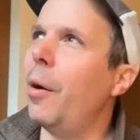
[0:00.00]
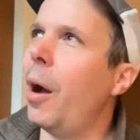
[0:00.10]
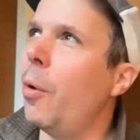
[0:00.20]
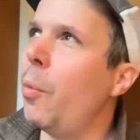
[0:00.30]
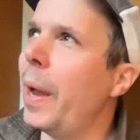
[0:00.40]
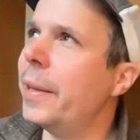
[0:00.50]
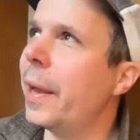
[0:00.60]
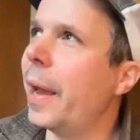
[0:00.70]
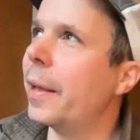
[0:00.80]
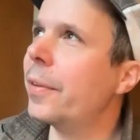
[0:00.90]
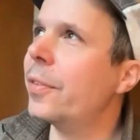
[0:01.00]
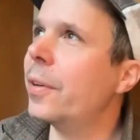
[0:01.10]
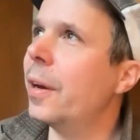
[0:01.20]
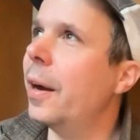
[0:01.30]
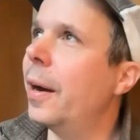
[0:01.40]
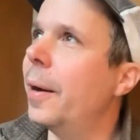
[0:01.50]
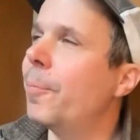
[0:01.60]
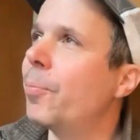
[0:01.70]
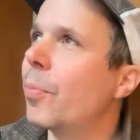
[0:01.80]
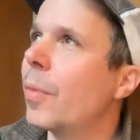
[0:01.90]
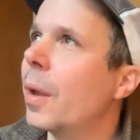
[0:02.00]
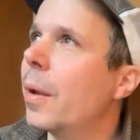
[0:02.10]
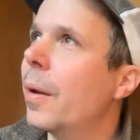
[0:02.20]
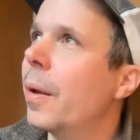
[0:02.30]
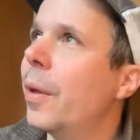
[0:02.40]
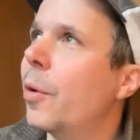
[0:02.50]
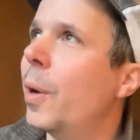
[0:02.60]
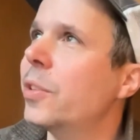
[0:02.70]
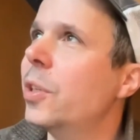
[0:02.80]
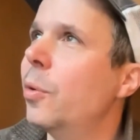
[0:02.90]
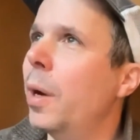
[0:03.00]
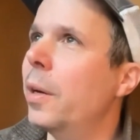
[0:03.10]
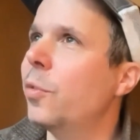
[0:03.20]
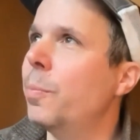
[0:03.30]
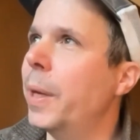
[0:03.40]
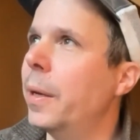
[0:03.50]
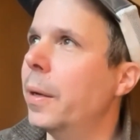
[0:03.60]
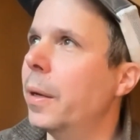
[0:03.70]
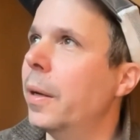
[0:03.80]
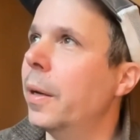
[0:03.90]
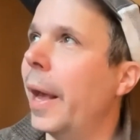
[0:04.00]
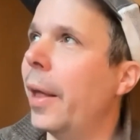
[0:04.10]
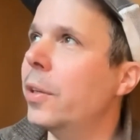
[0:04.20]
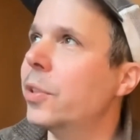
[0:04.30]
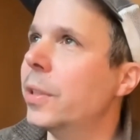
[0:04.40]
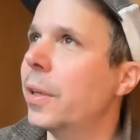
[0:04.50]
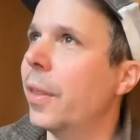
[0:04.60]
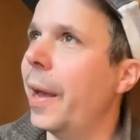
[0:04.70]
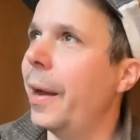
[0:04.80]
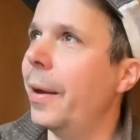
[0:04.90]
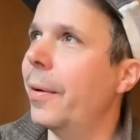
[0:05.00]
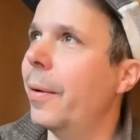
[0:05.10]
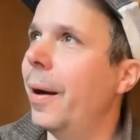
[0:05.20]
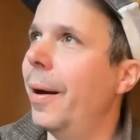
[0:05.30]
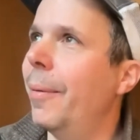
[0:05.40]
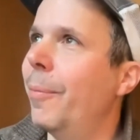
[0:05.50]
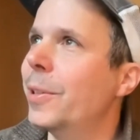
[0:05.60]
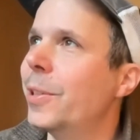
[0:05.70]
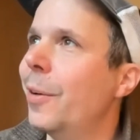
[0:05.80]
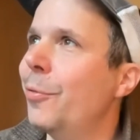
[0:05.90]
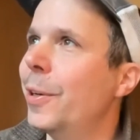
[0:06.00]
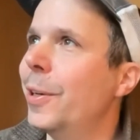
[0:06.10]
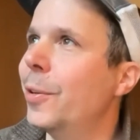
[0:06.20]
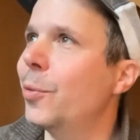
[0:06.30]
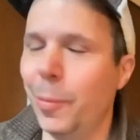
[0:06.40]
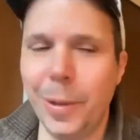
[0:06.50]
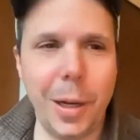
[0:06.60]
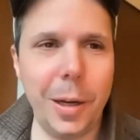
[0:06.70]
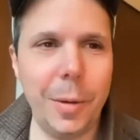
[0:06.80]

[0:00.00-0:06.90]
way to ask the question, what is being, an analogy to that, which I often use when I talk